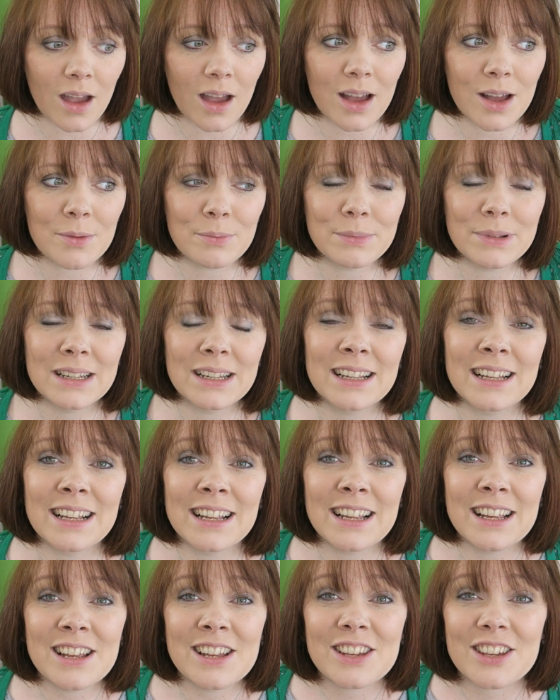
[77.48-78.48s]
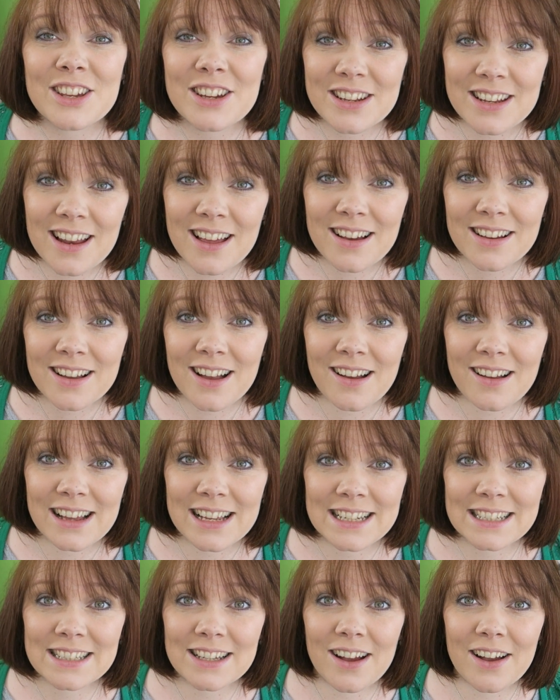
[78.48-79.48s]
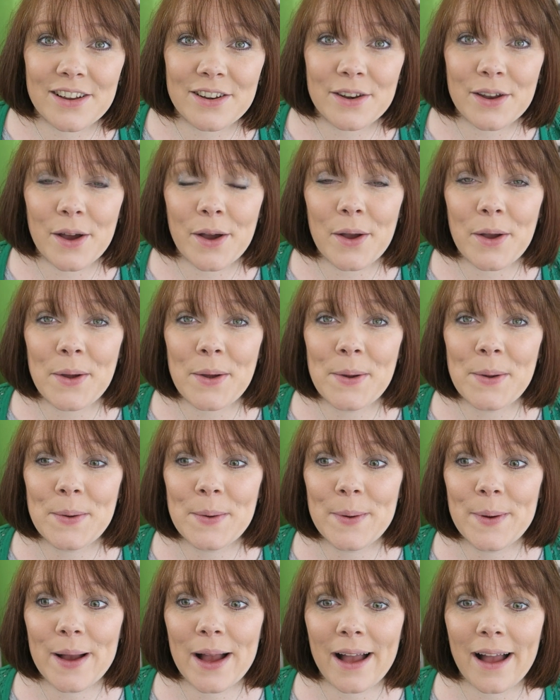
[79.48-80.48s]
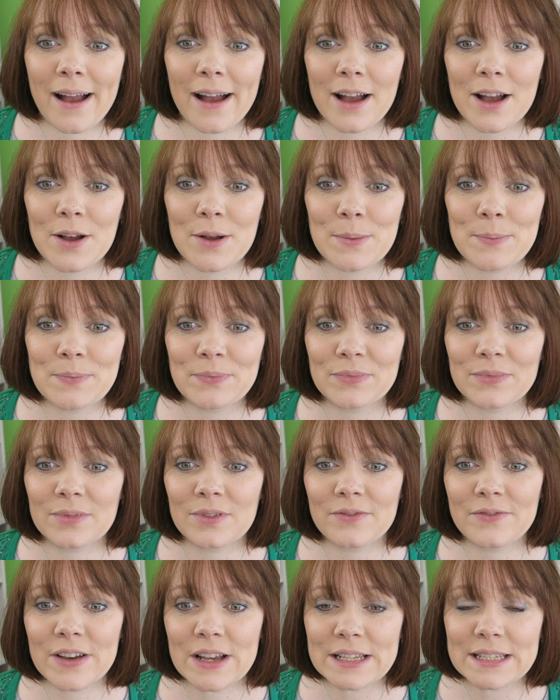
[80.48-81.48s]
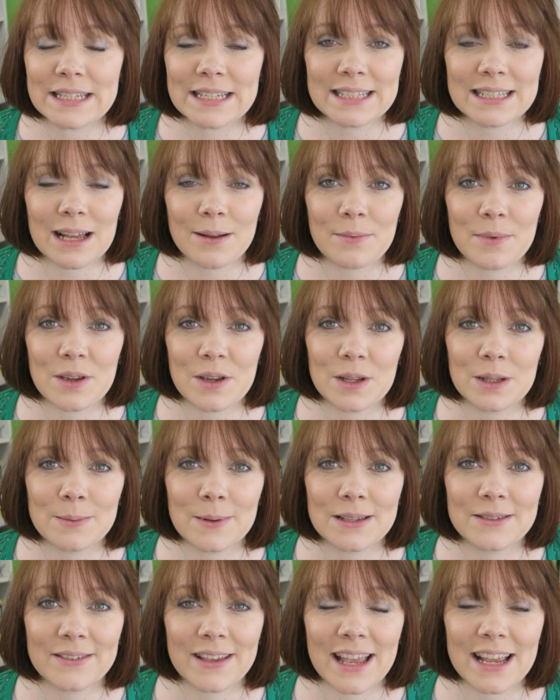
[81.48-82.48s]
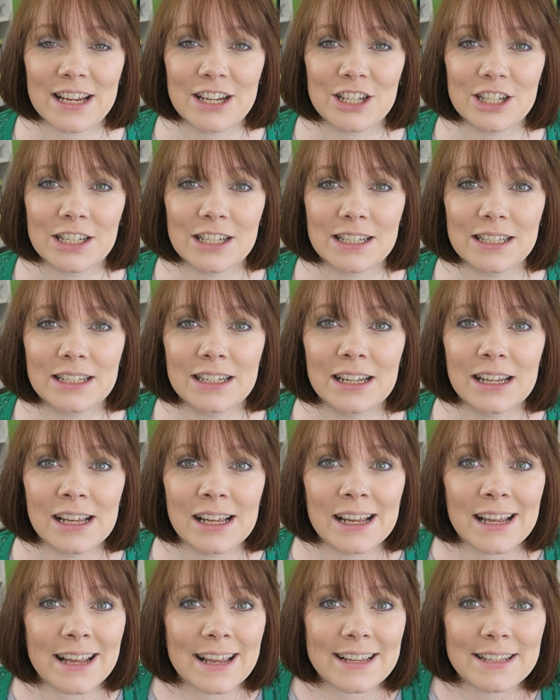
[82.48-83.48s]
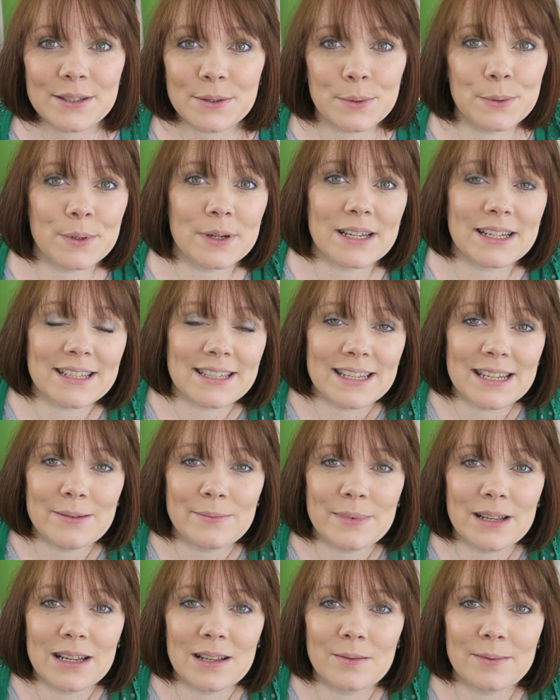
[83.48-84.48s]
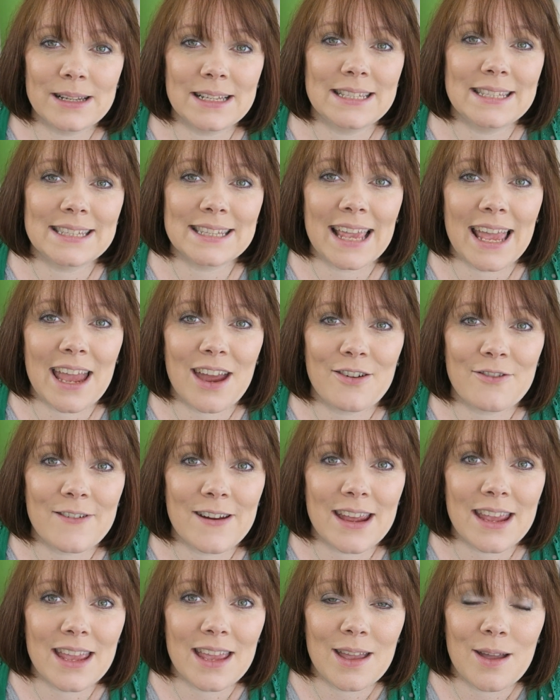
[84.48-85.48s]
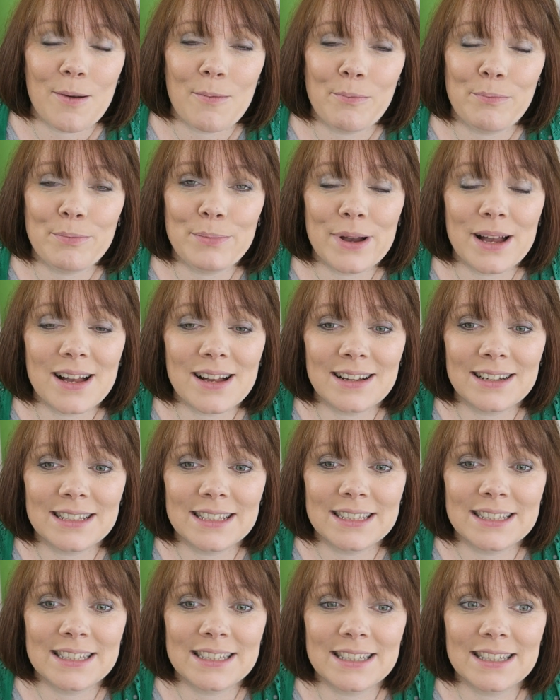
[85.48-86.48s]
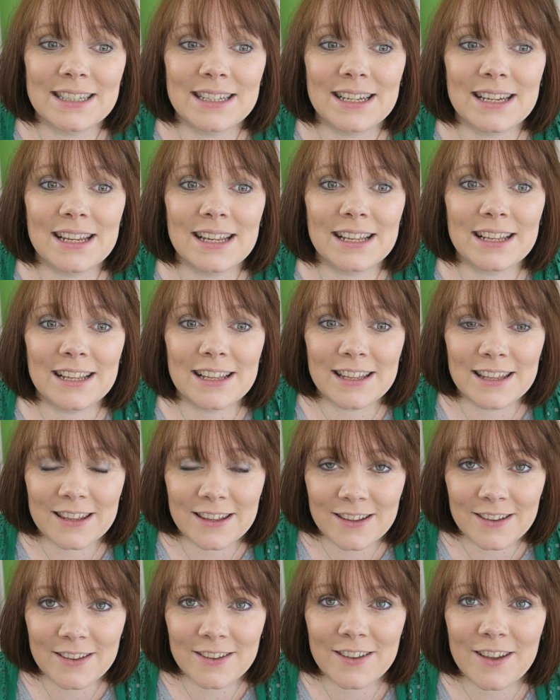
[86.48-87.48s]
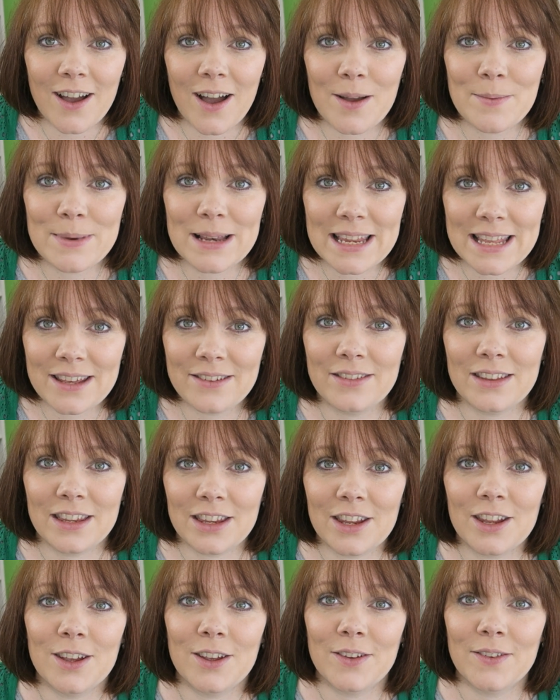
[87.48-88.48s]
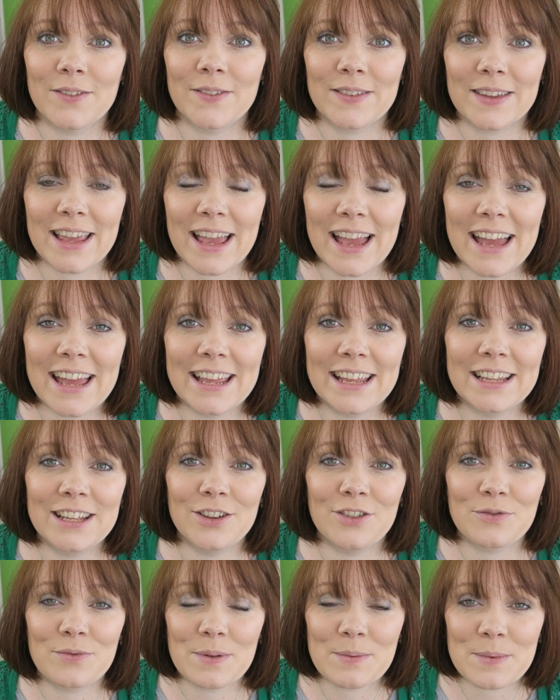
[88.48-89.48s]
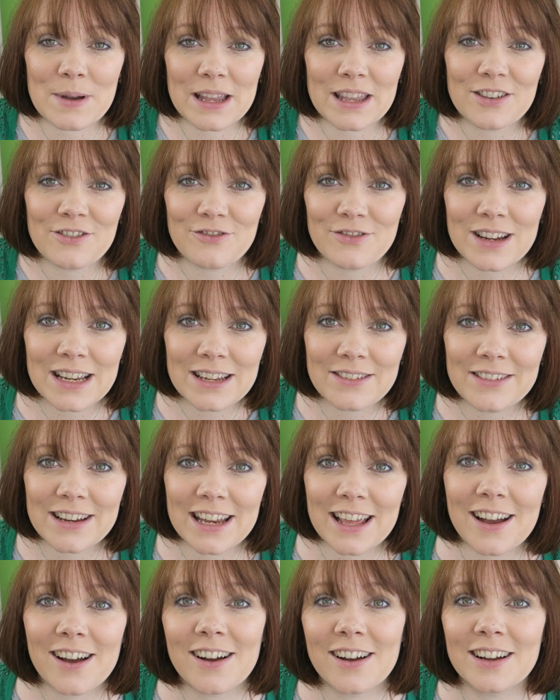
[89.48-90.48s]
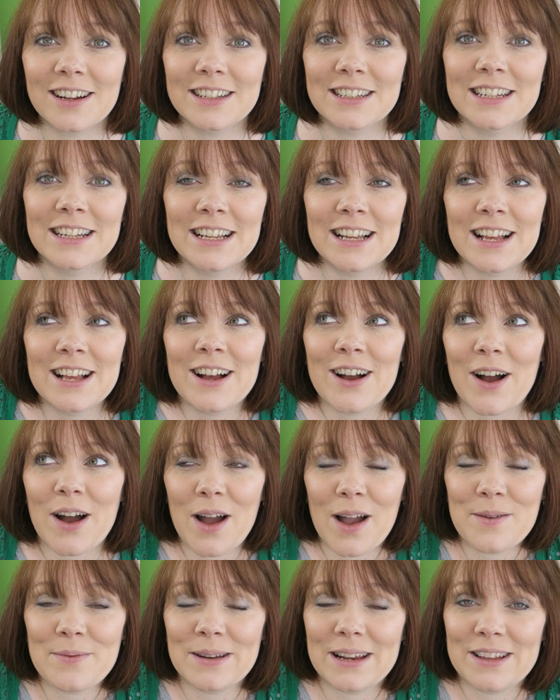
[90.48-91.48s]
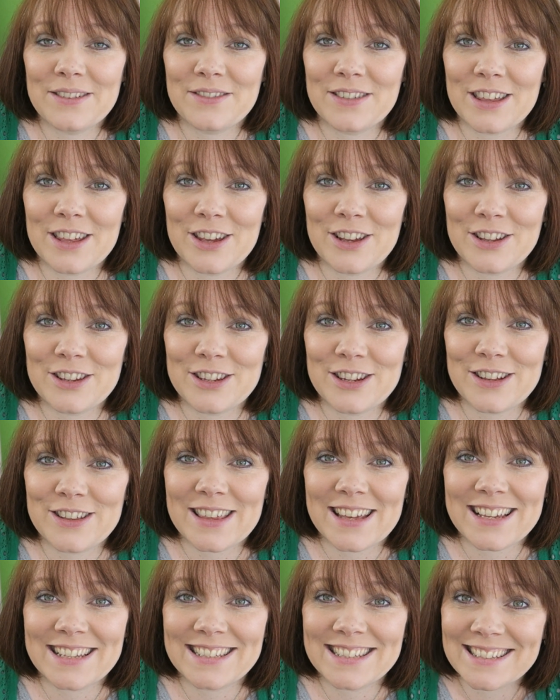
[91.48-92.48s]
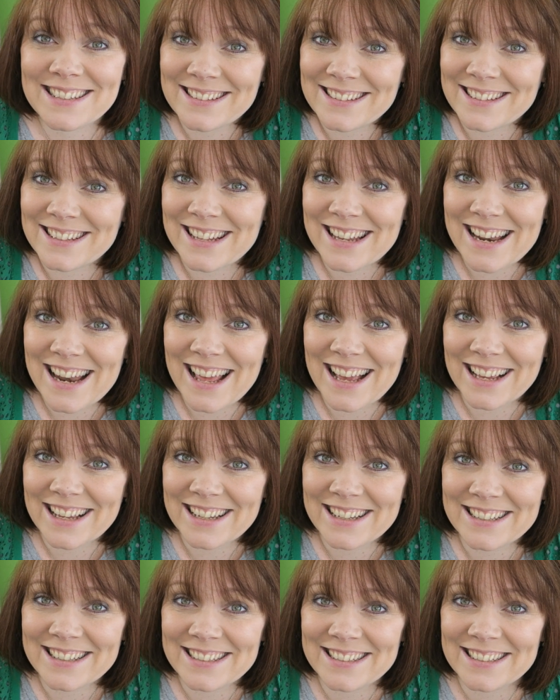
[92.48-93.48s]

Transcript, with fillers: Um, good luck guys I know um, first exam the new specification it's all gonna seem a little bit scary but I believe in you okay you've been working really really hard I believe that you can do this good luck